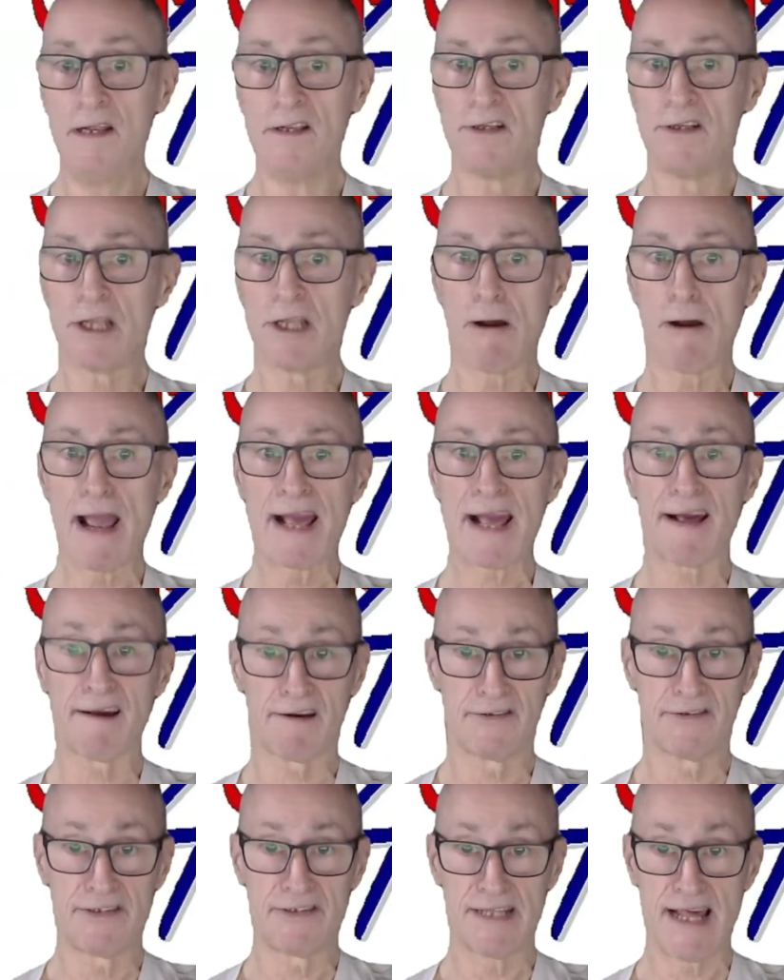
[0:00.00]
So
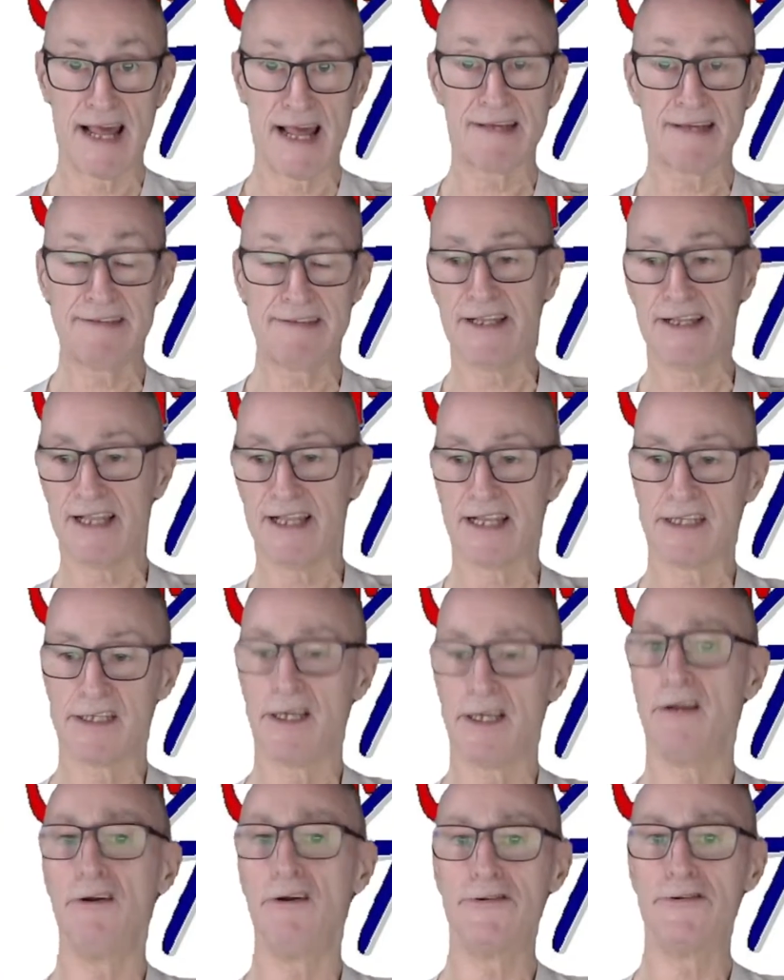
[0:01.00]
eggs, excellent
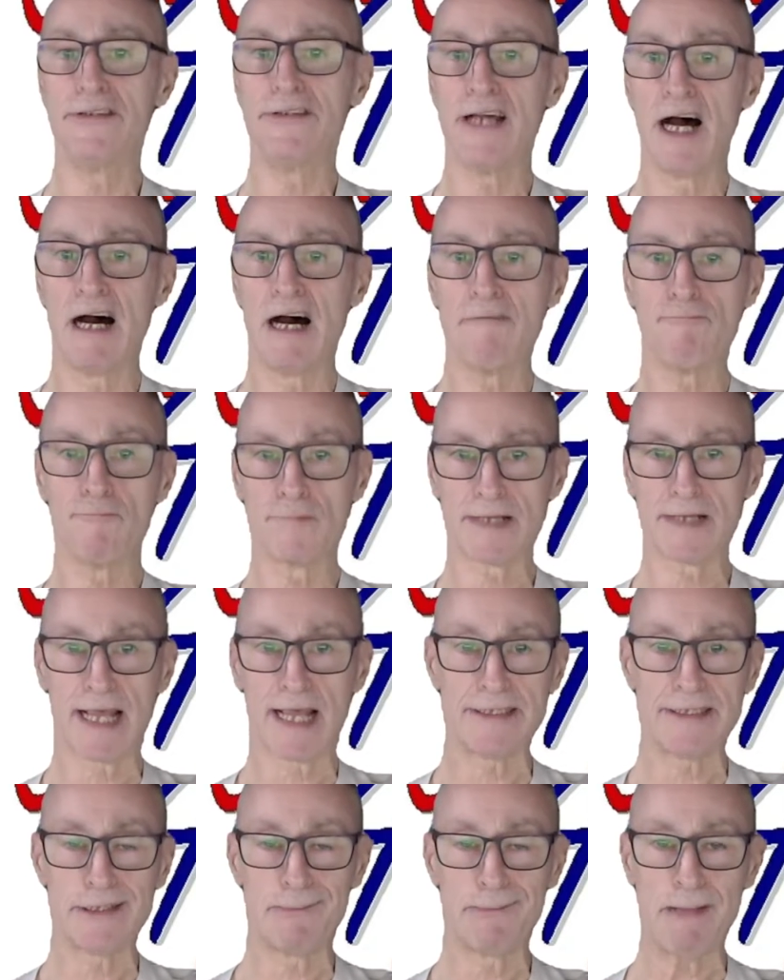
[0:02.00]
news.
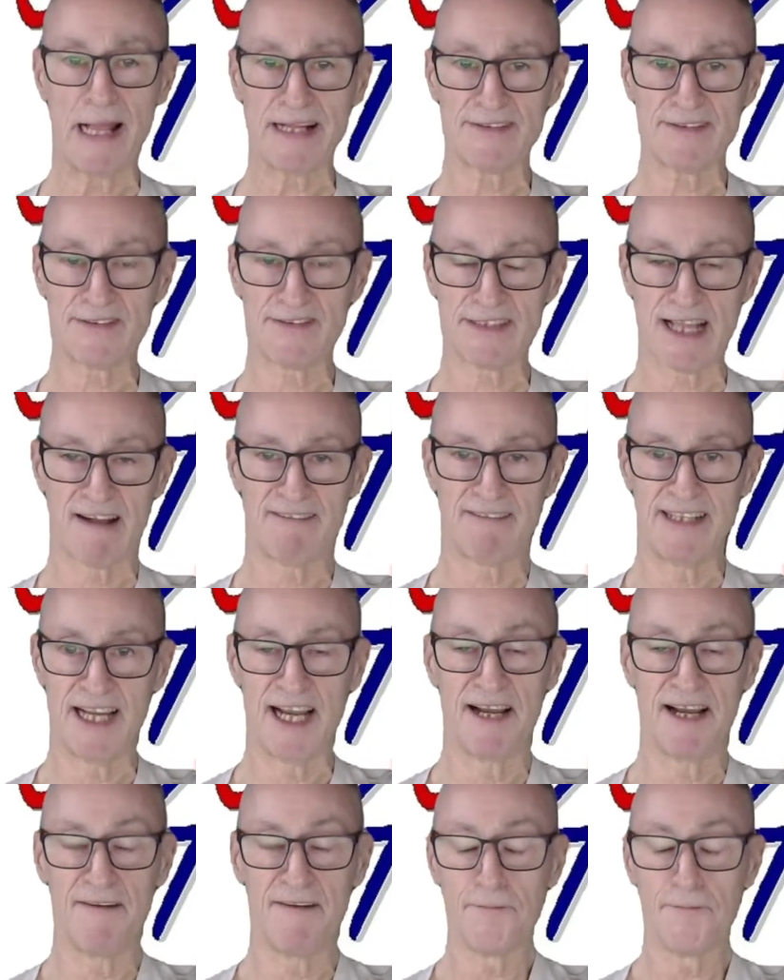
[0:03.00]
Get some eggs down
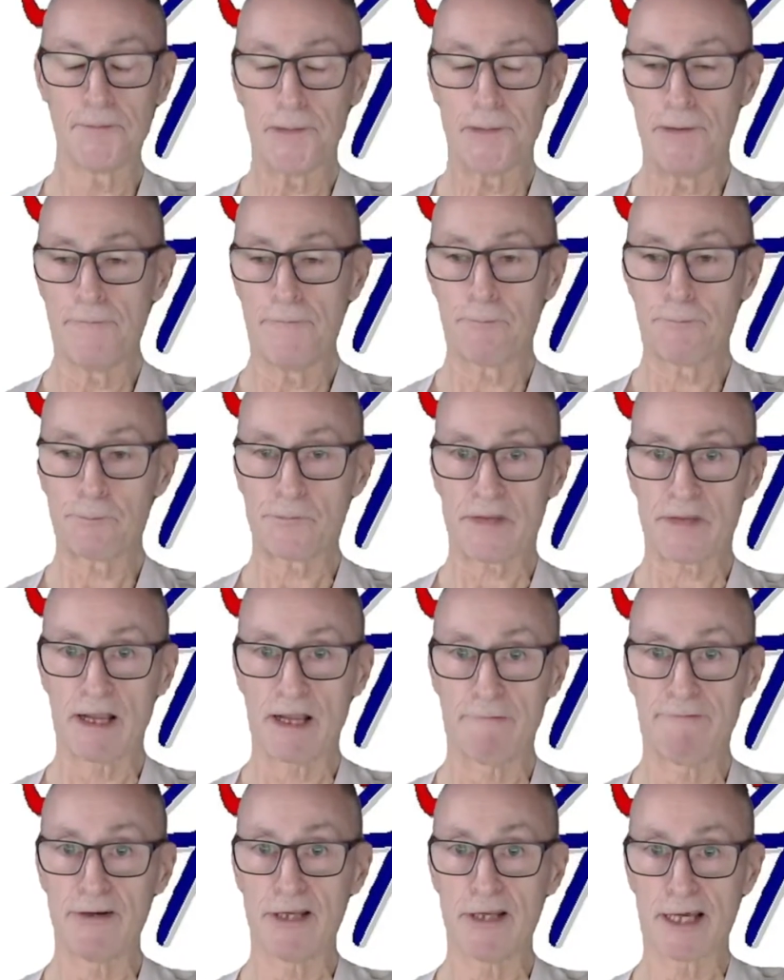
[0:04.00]
here. I
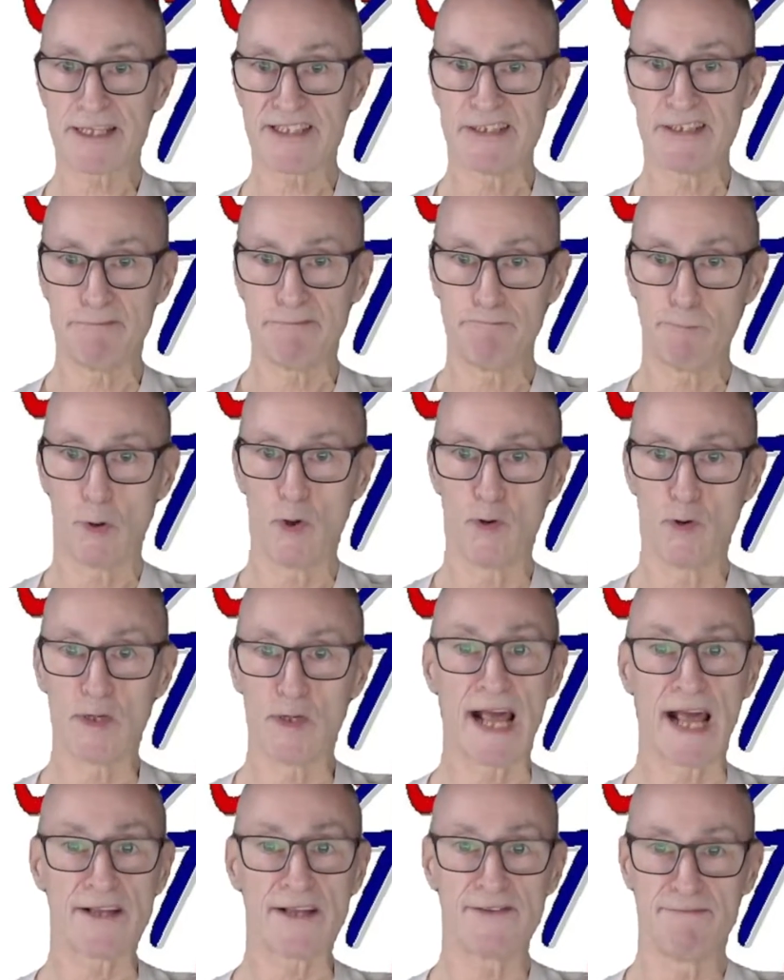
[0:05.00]
feel like some boiled
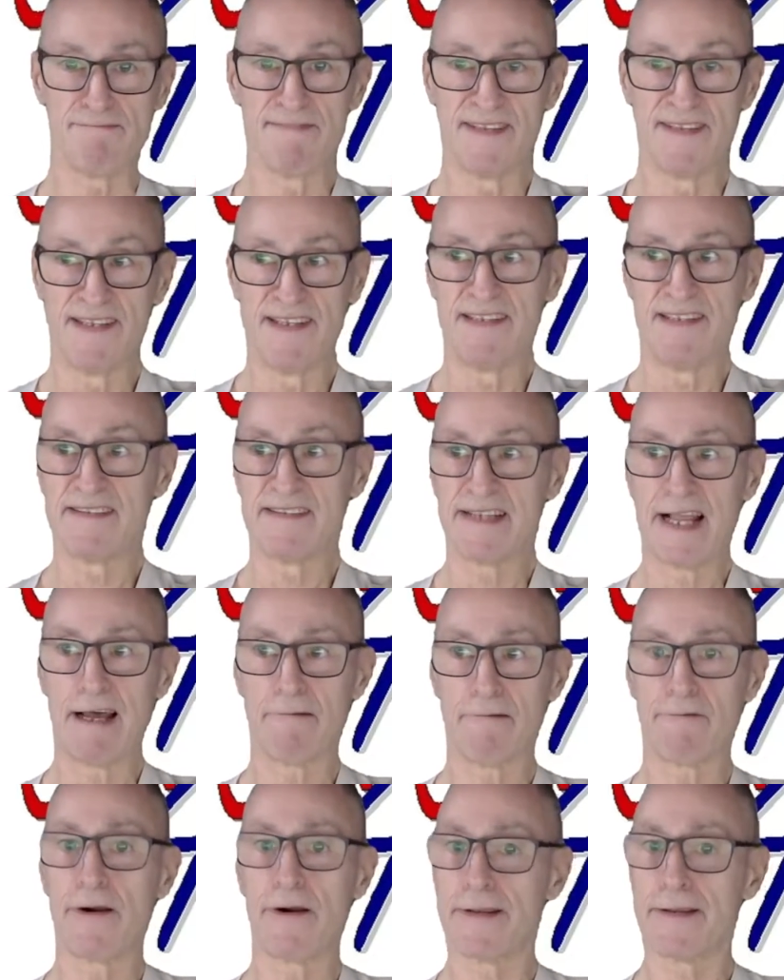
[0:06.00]
eggs. They are
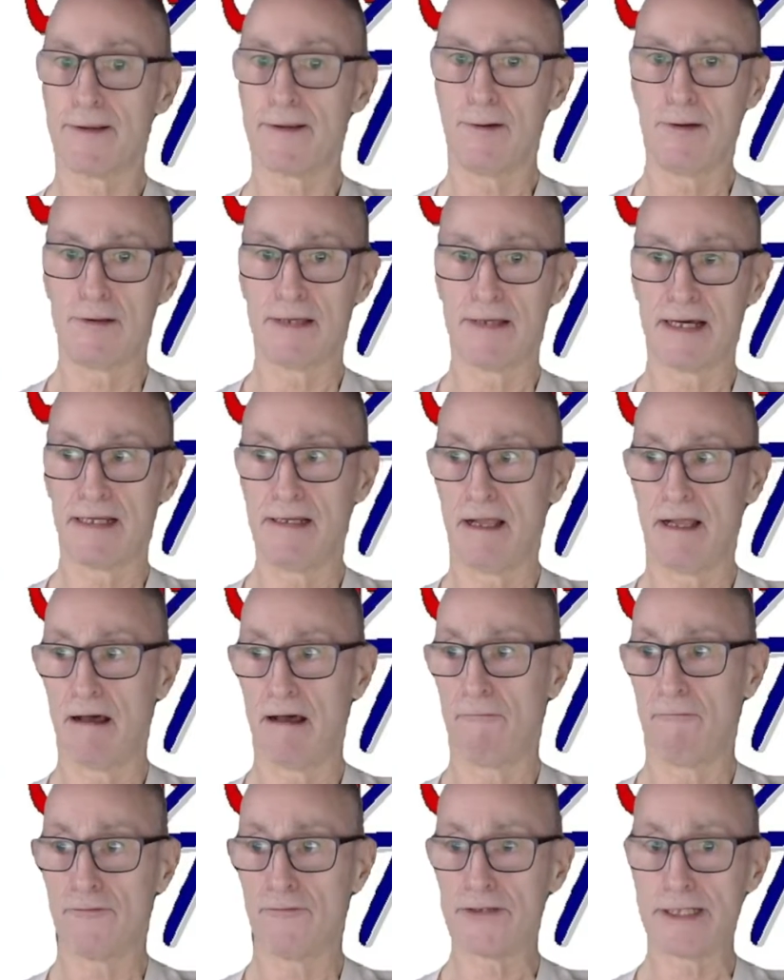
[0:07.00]
very good.
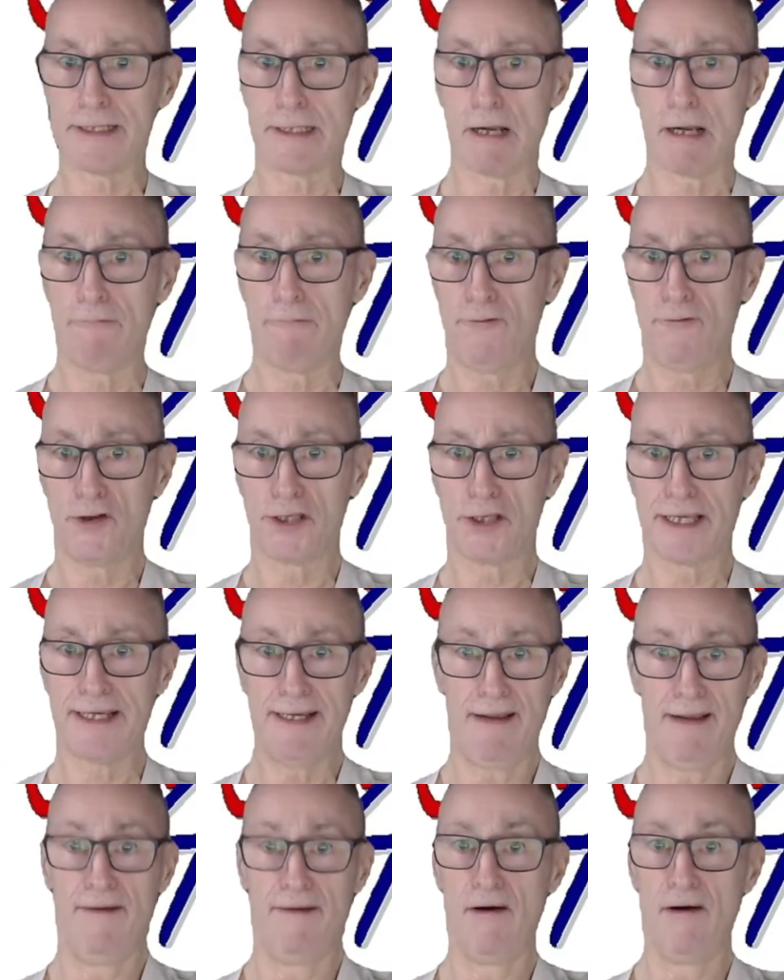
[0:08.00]
Obviously go for the
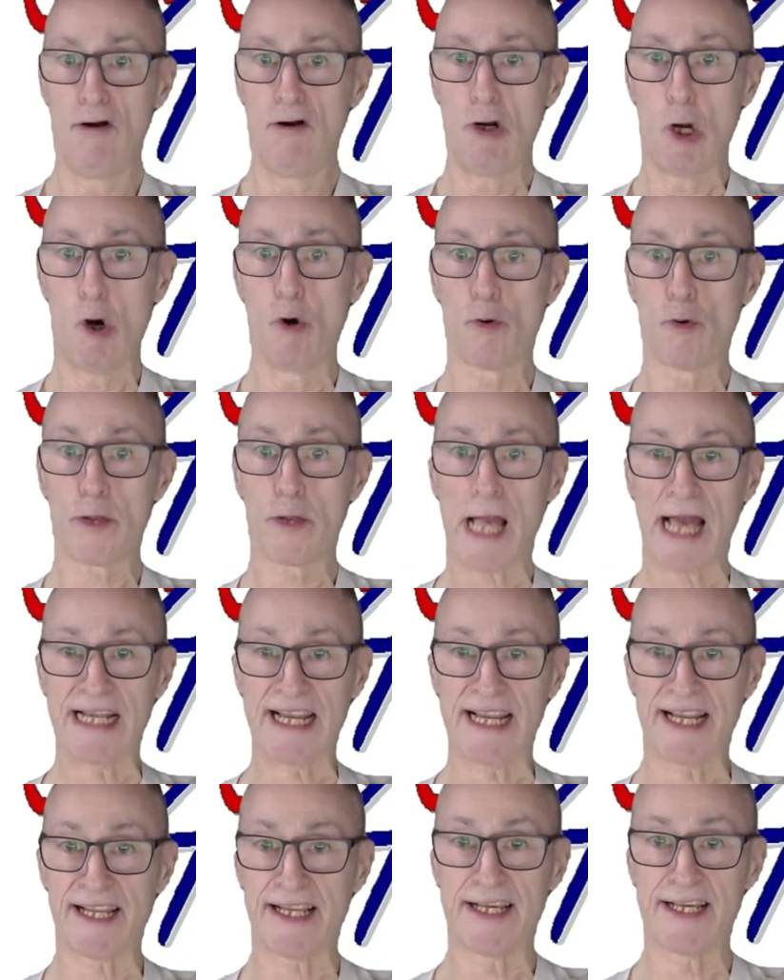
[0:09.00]

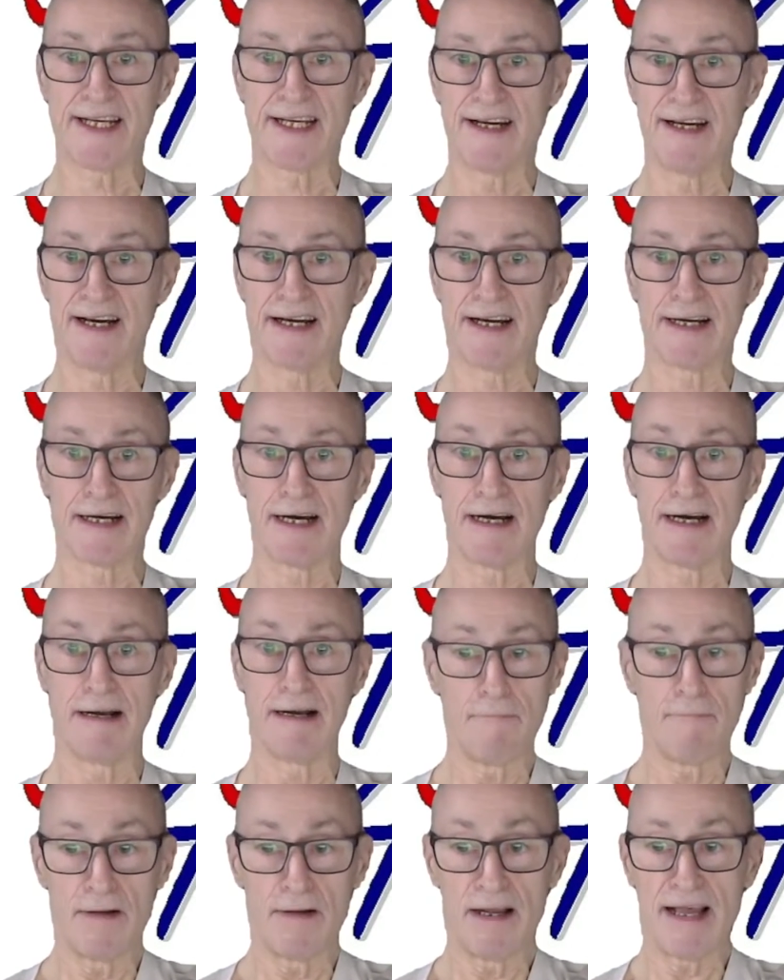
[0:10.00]
organic
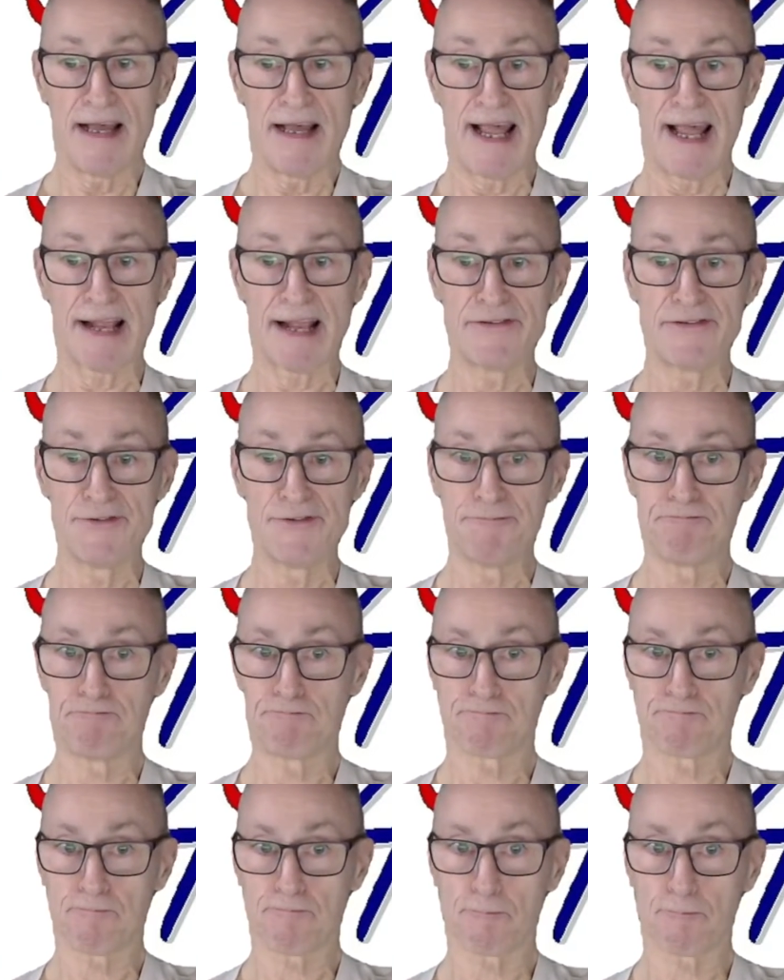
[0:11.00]
eggs,
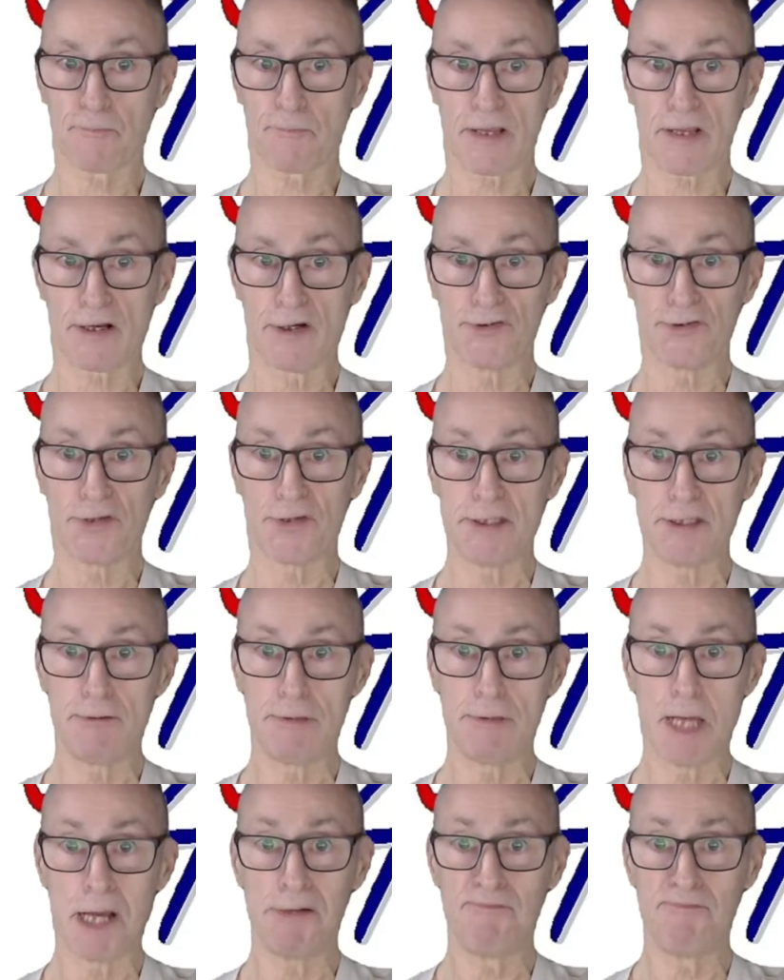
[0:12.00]
because then you
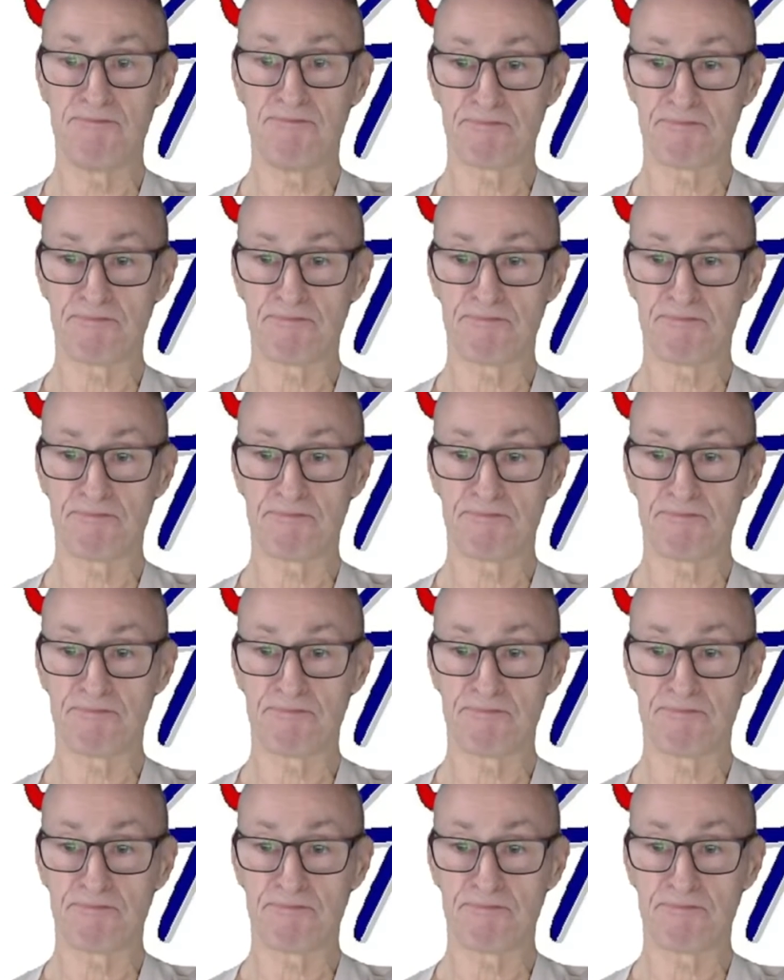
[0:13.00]
know,